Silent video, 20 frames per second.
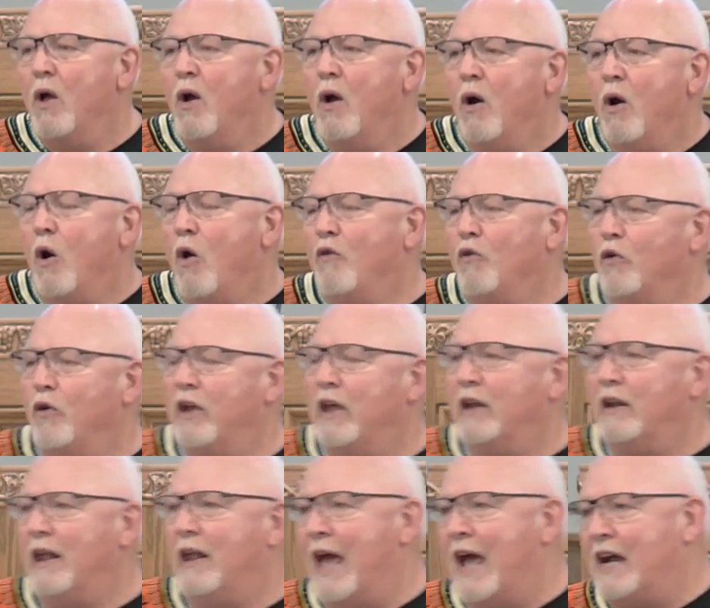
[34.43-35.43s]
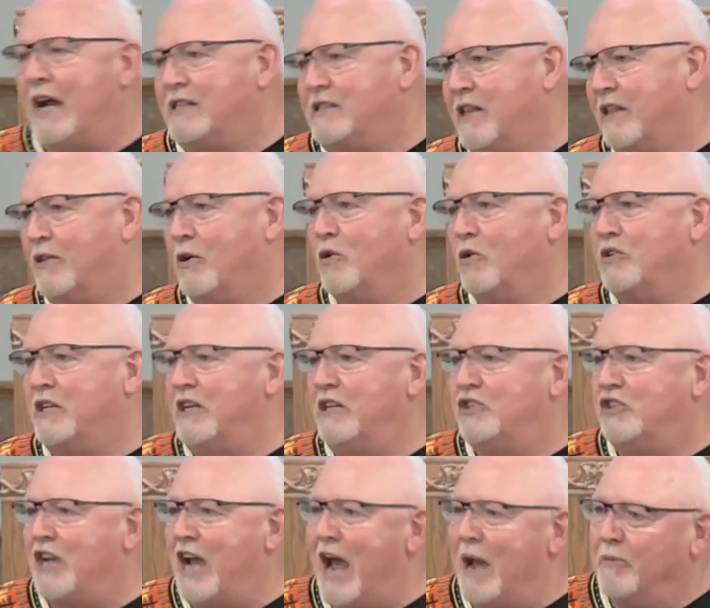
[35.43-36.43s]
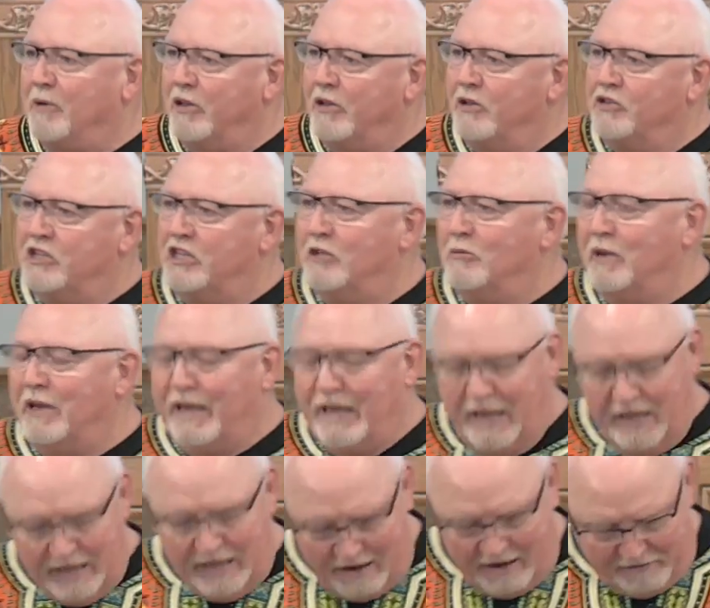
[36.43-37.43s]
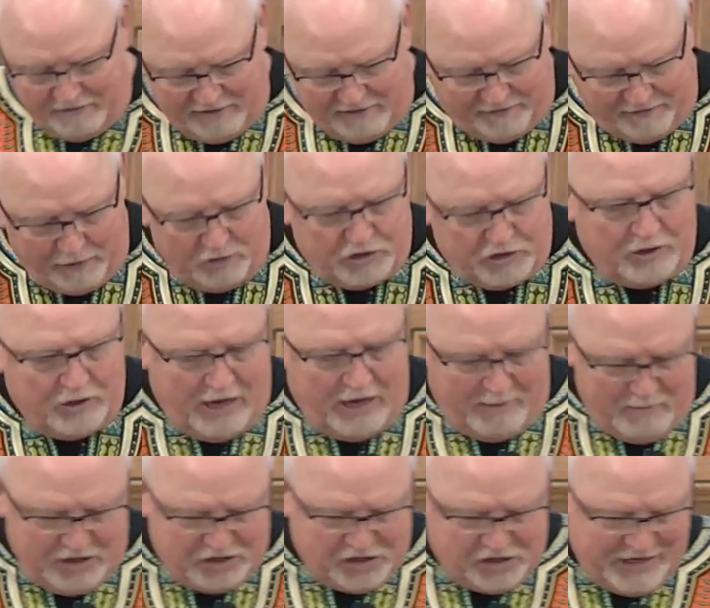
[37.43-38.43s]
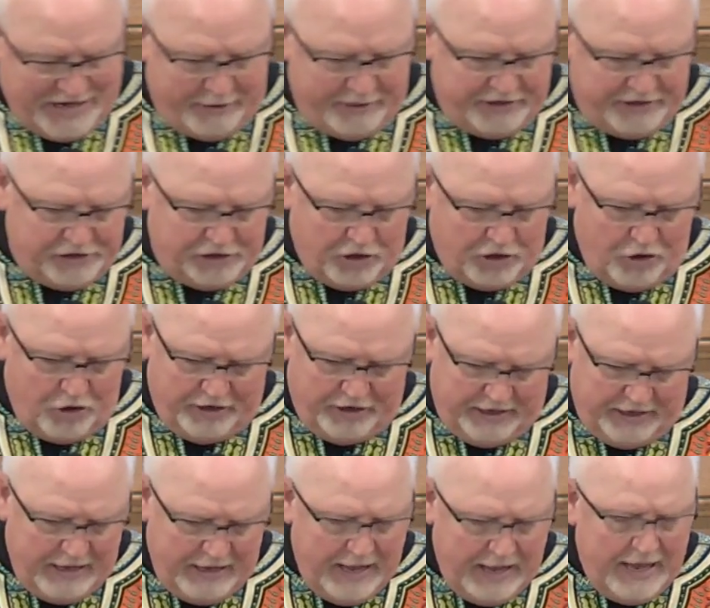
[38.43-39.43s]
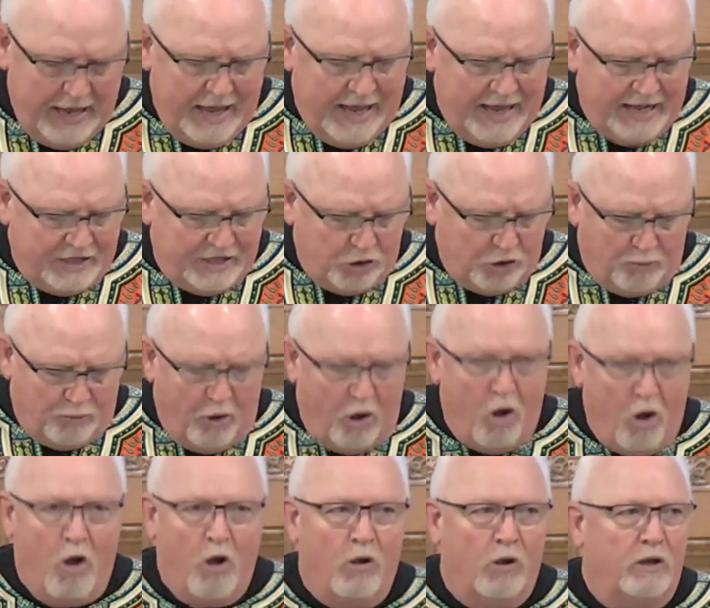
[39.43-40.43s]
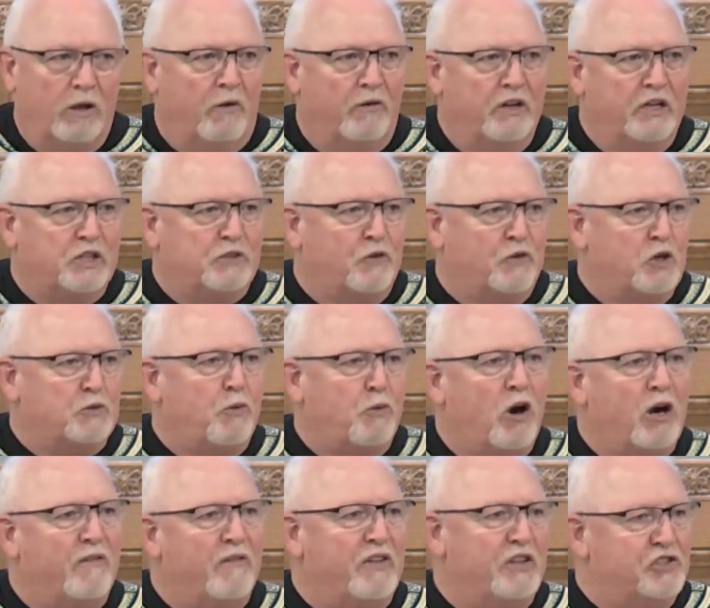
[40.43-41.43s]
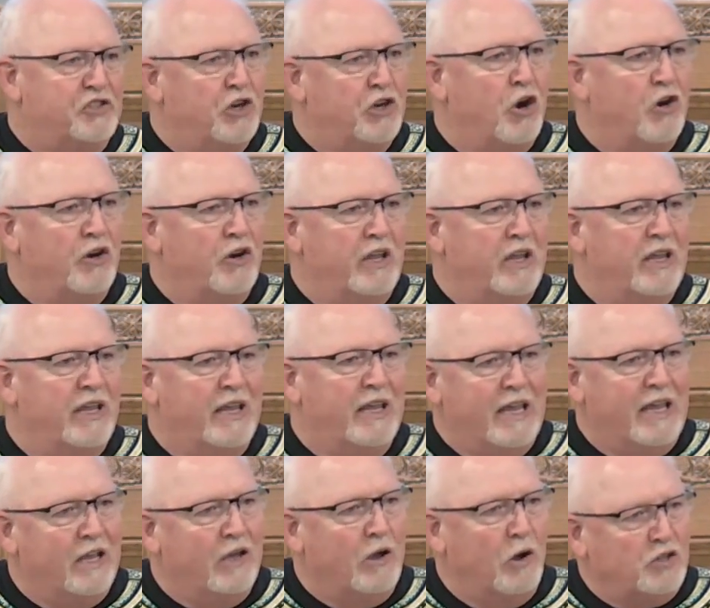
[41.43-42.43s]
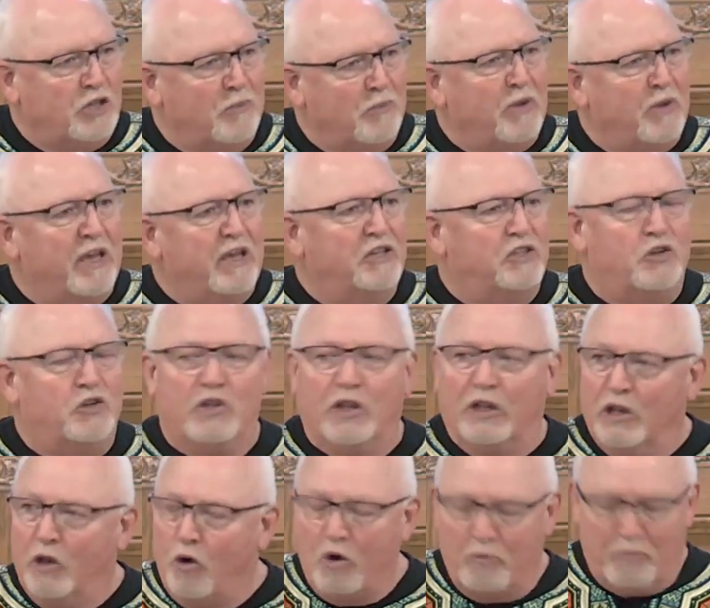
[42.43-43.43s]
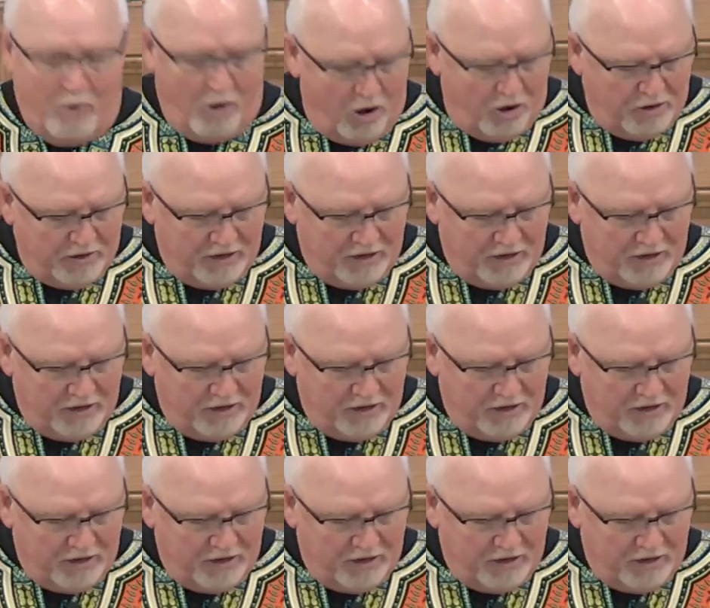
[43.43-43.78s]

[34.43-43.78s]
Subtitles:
Over in Acts, the 13th chapter, you see the beginning of the first missionary journey. And so Paul, on his first part of his journey, he goes up into the lower part